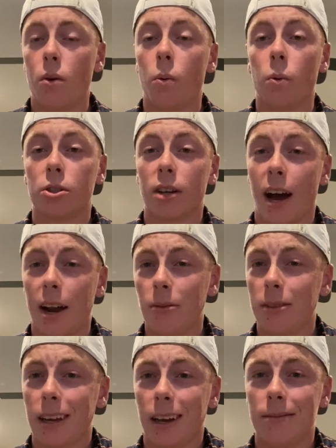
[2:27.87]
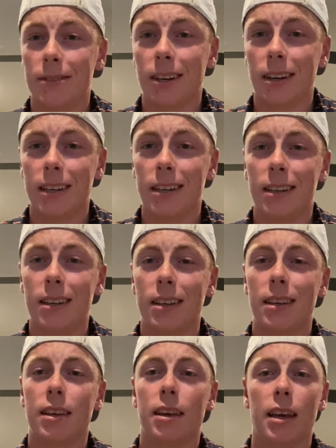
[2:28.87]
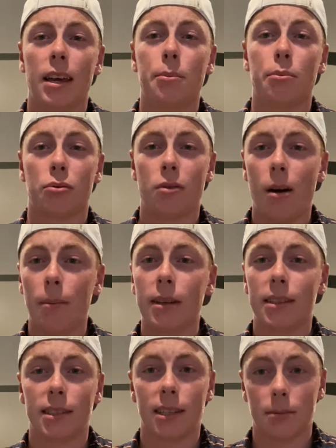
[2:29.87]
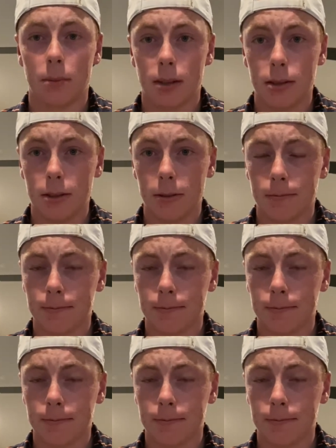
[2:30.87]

which I don't think I've done in probably 6 months.